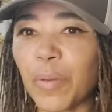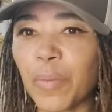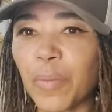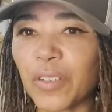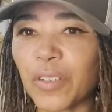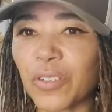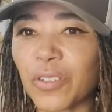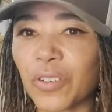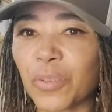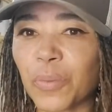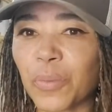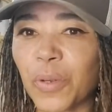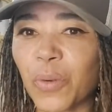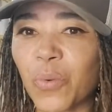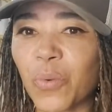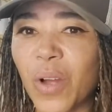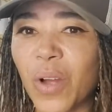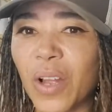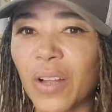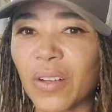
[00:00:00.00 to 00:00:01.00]
Mustard, it's been a
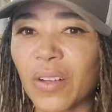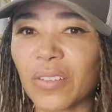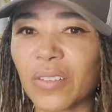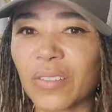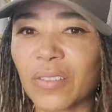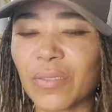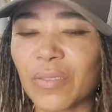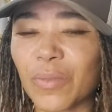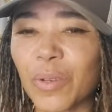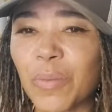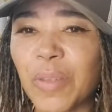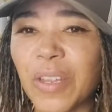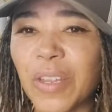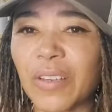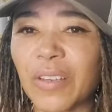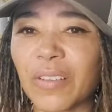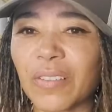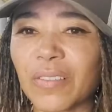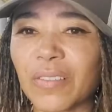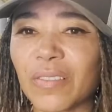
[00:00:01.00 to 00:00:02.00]
while. What do you
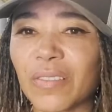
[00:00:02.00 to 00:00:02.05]
mean?